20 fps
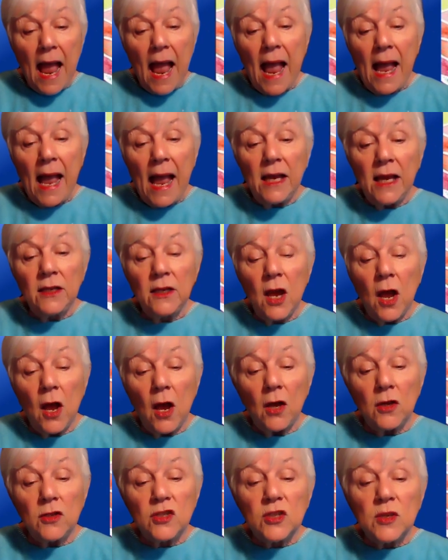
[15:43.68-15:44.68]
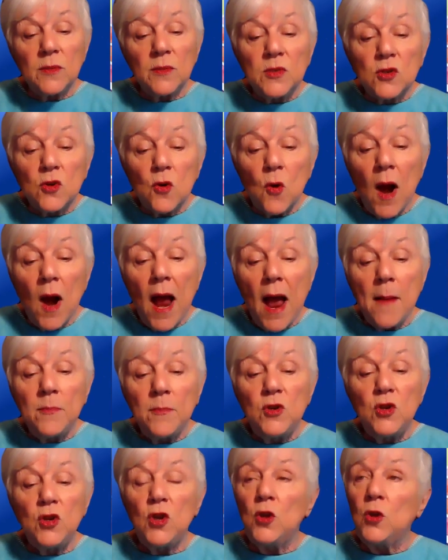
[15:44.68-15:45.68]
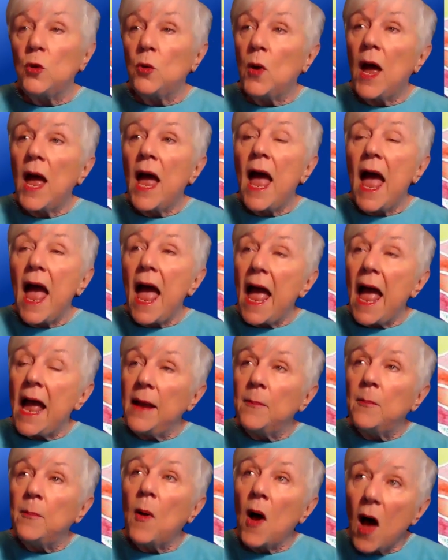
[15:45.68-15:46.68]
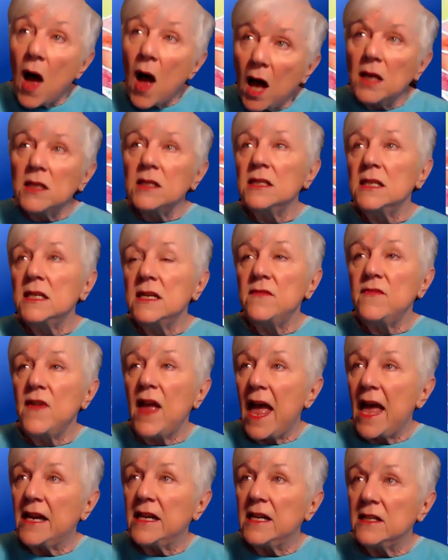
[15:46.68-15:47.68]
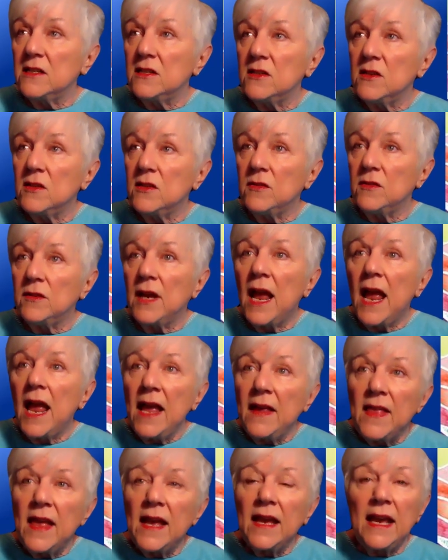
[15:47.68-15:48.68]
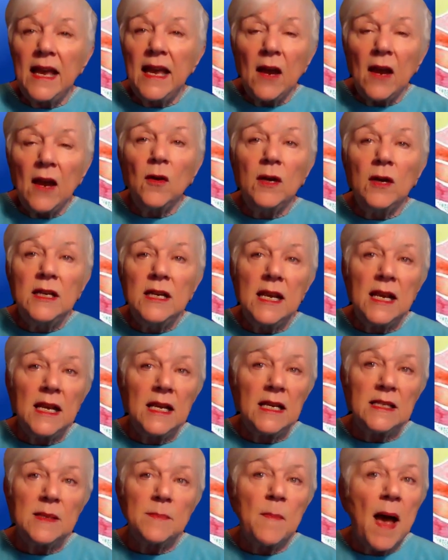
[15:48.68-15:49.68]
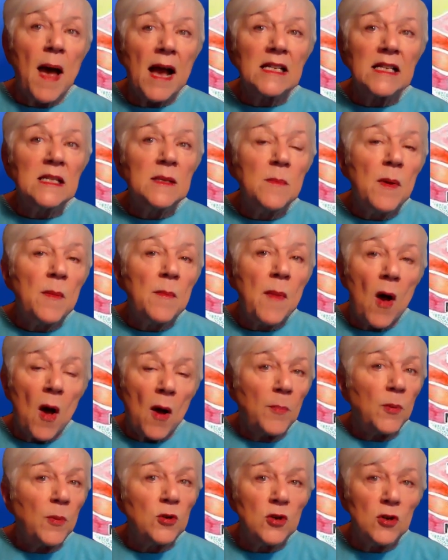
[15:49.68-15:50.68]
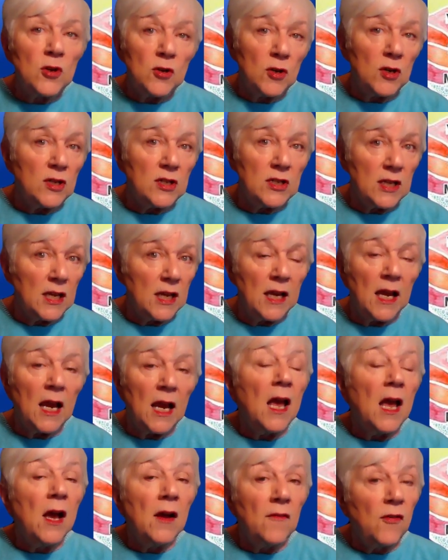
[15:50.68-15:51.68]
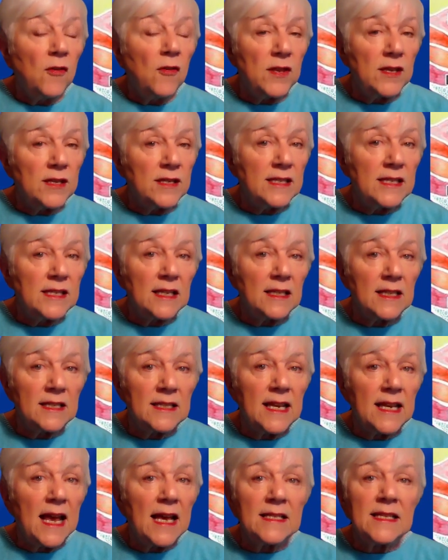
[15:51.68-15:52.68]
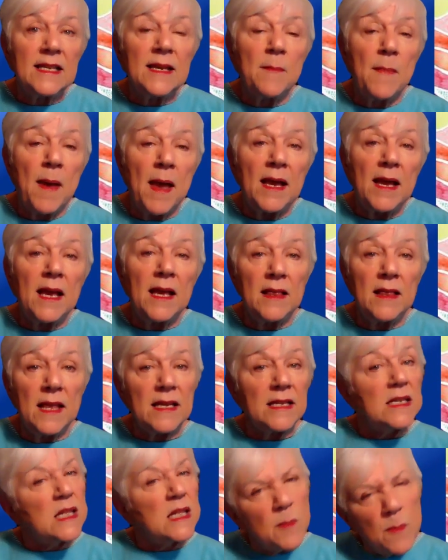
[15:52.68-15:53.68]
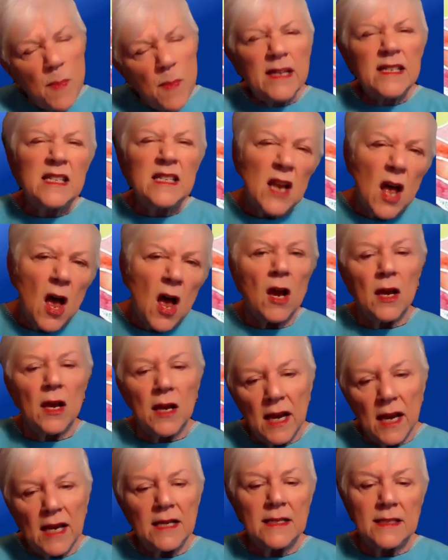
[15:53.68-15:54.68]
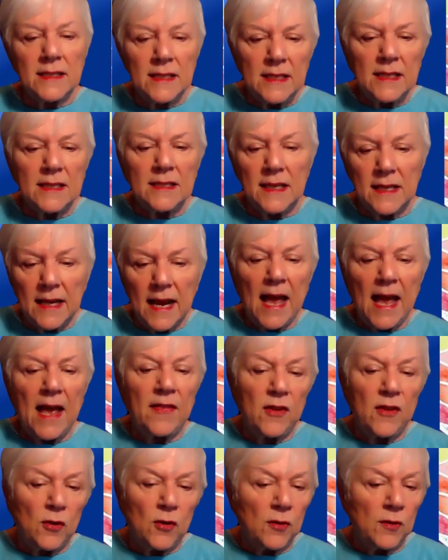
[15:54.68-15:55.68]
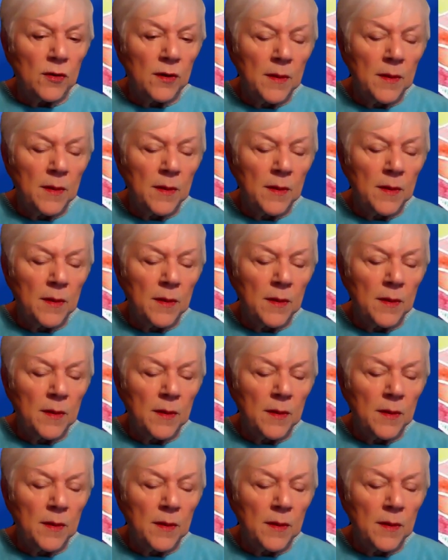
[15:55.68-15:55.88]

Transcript: and subscribe to a positive attitude that guarantees maximum opportunity for the success in making this the best holiday season ever.